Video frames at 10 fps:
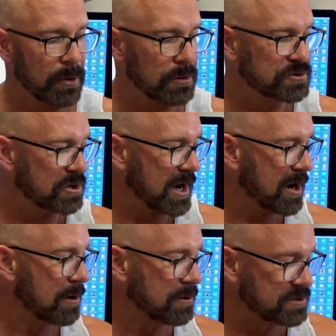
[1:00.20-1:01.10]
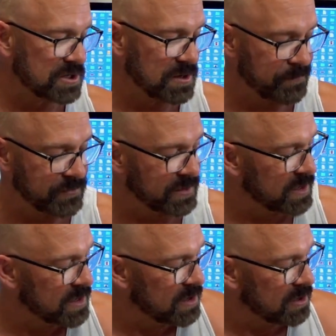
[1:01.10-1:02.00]
bolts or arrows.
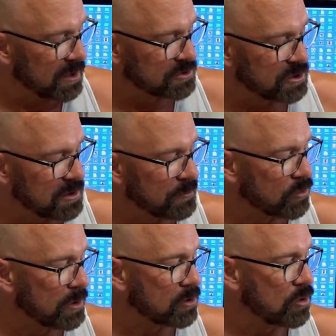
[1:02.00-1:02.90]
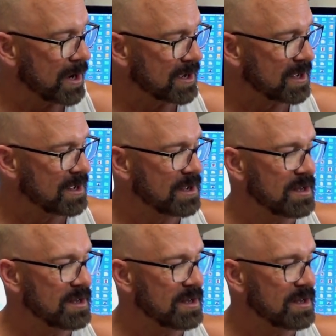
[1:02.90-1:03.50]
I'll show you them real quick.